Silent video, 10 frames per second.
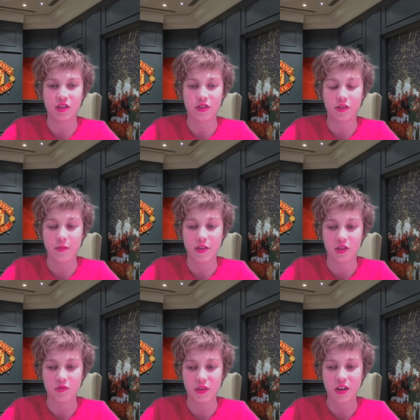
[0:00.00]
Look, to be
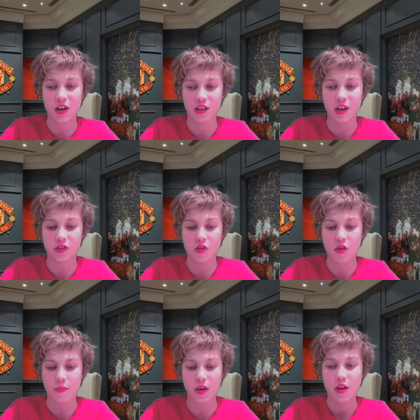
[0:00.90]
honest with you, I, I don't
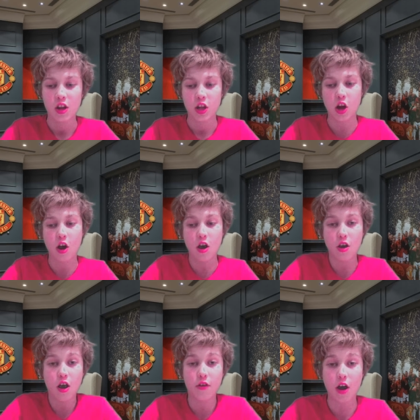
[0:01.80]
know, but a,
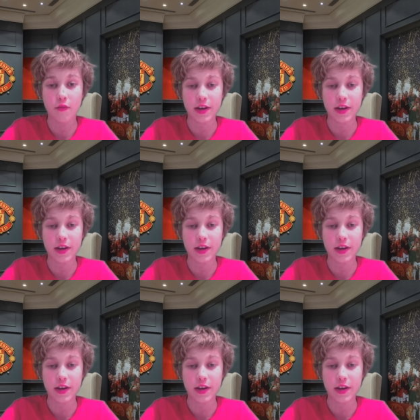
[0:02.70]
a,